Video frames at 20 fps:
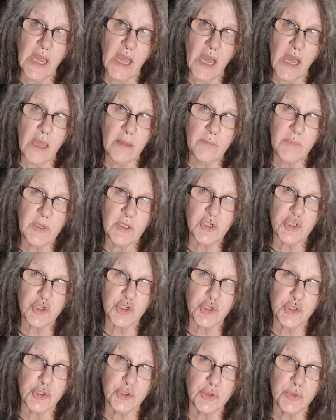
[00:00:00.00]
not
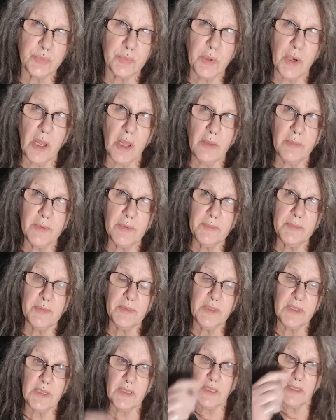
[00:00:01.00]
sure,
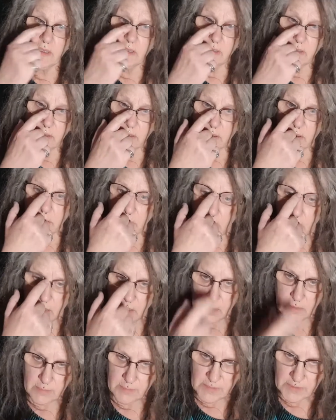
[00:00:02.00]
probably
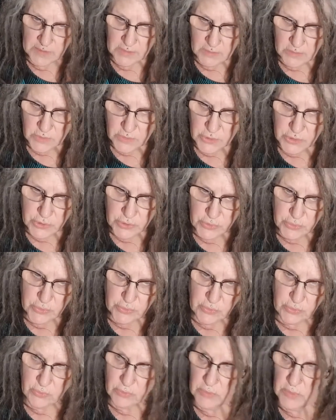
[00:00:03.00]
I'm
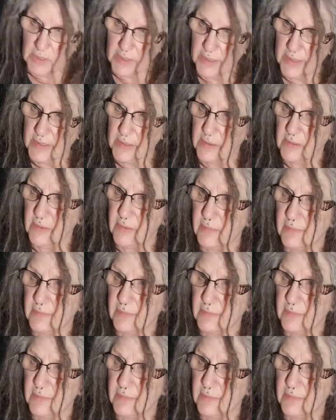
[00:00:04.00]
into like